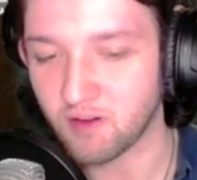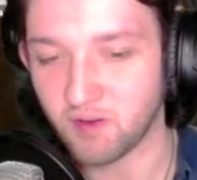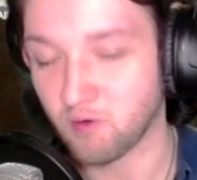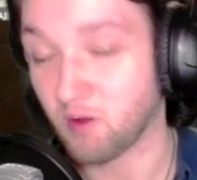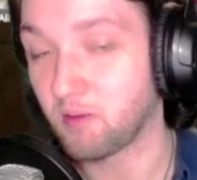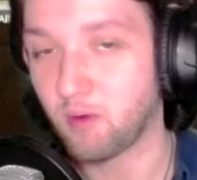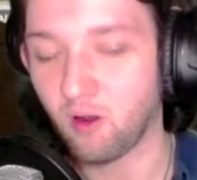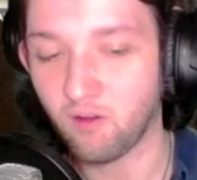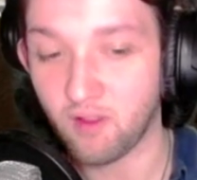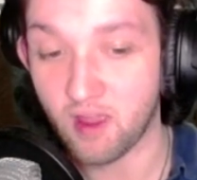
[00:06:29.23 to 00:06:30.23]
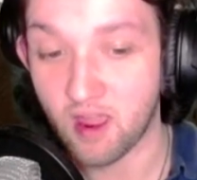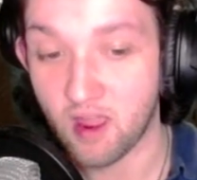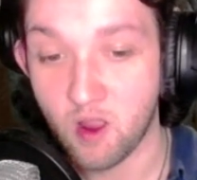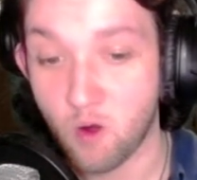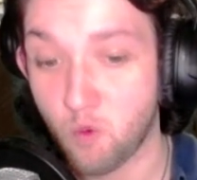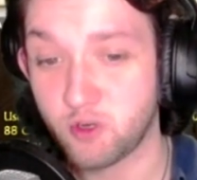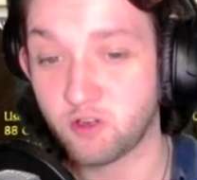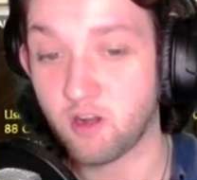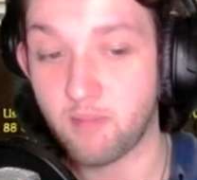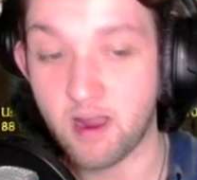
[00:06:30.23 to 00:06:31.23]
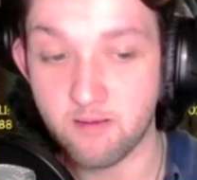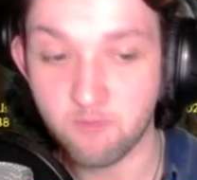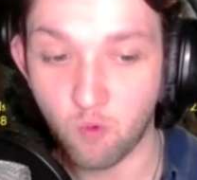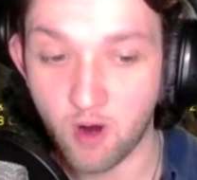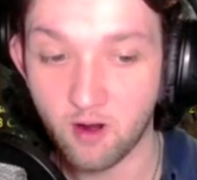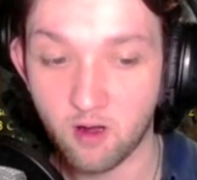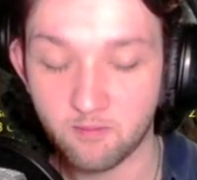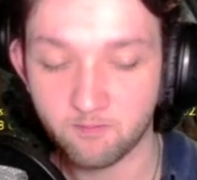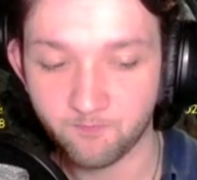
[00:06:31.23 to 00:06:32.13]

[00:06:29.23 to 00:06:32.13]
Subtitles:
if you want them all off there. We're just going to buy them. Why not?